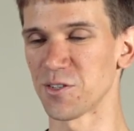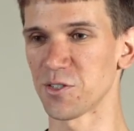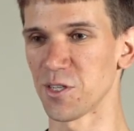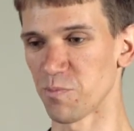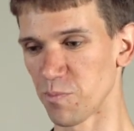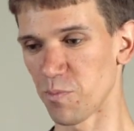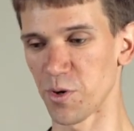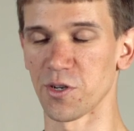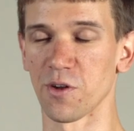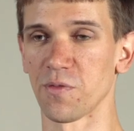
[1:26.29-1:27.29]
she
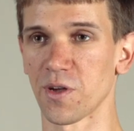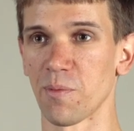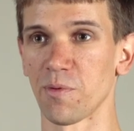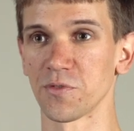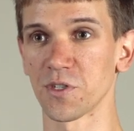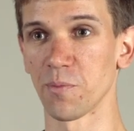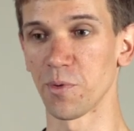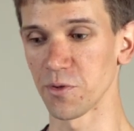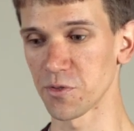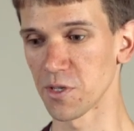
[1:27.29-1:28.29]
printed off a couple of
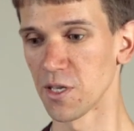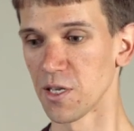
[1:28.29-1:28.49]
samples,